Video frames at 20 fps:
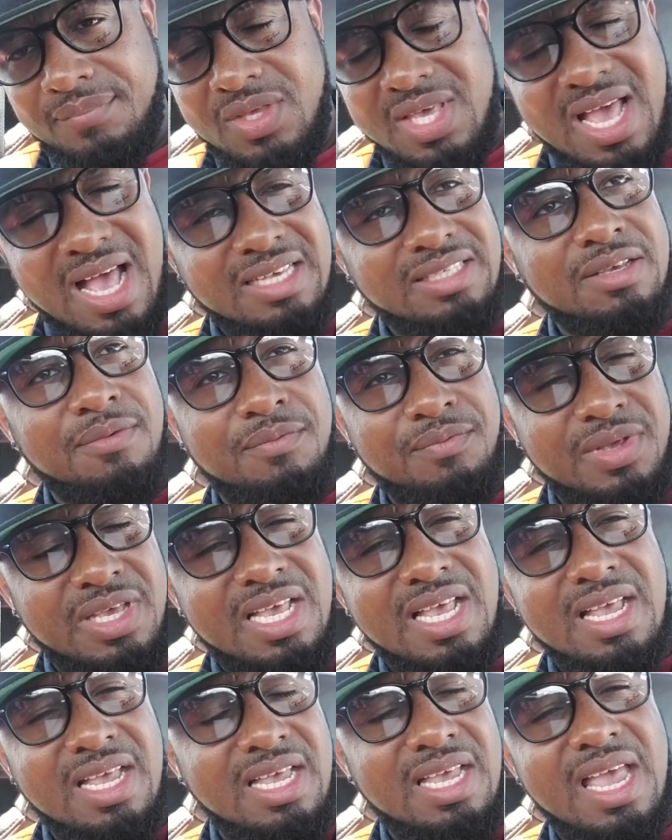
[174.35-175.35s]
He
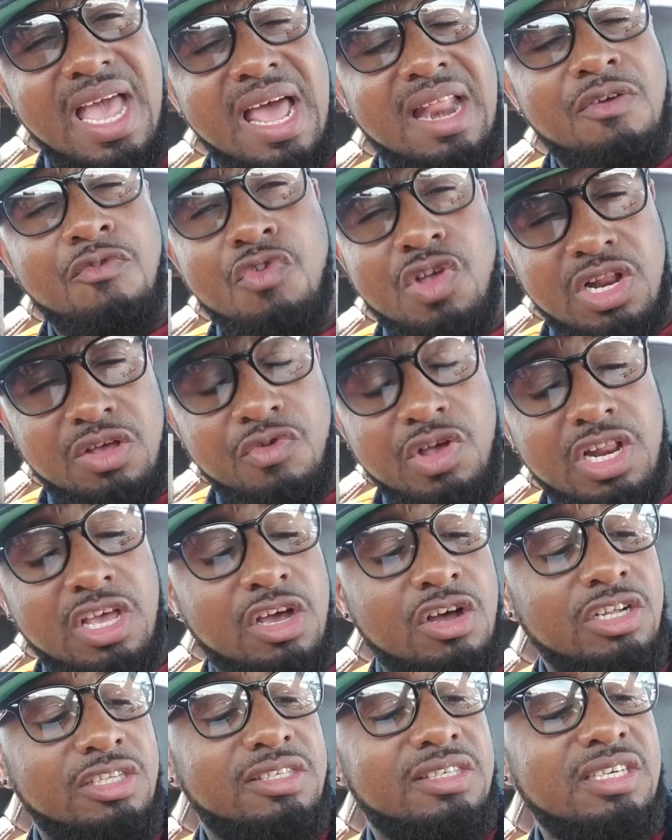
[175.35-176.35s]
had a really, really
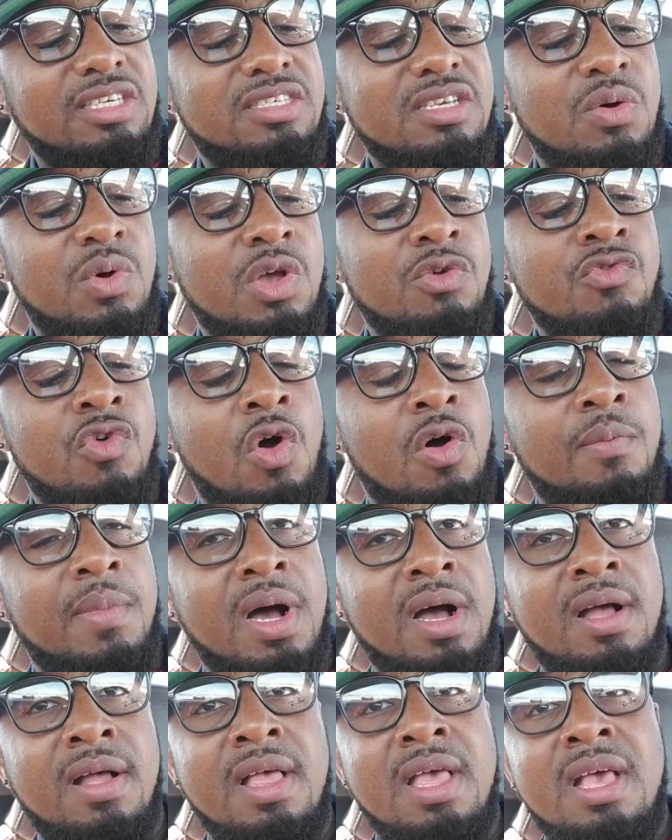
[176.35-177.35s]
good season with
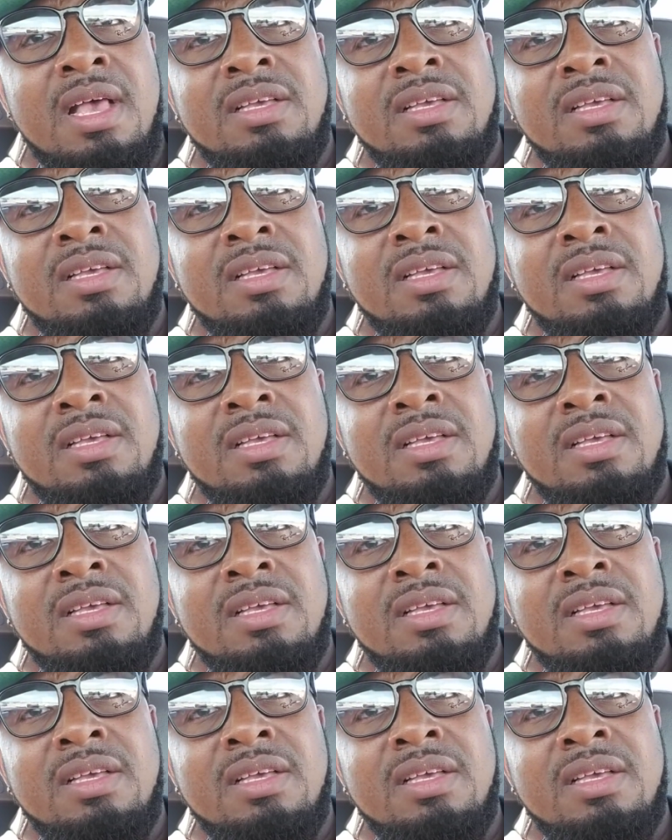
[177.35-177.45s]
Roma.